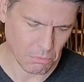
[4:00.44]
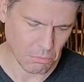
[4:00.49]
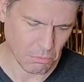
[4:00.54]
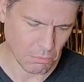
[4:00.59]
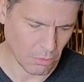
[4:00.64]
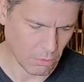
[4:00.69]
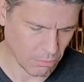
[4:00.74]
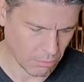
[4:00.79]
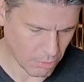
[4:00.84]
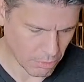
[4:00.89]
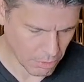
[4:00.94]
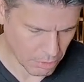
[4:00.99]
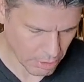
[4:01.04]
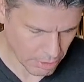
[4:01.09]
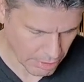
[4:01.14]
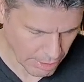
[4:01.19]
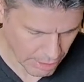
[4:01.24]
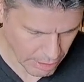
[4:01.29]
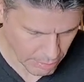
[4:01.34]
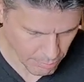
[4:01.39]
Well, we'll look
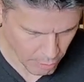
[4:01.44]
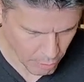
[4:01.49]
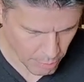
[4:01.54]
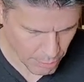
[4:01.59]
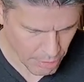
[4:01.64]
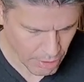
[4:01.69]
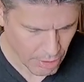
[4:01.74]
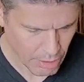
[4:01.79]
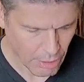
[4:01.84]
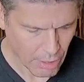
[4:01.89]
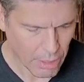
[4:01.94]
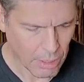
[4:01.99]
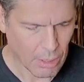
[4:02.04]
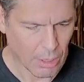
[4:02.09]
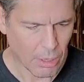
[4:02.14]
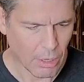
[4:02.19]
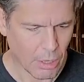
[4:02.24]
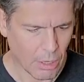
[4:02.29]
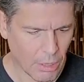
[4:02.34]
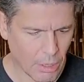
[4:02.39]
at that in a moment
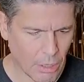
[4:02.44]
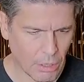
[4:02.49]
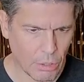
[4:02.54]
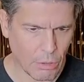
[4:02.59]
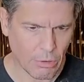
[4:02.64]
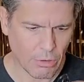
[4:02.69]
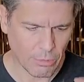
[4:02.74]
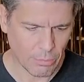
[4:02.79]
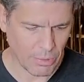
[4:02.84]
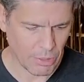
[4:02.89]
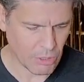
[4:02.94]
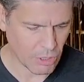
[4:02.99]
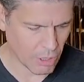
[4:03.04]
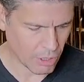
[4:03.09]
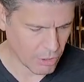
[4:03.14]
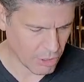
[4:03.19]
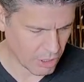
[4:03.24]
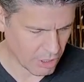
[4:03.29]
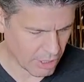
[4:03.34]
and then a USB charging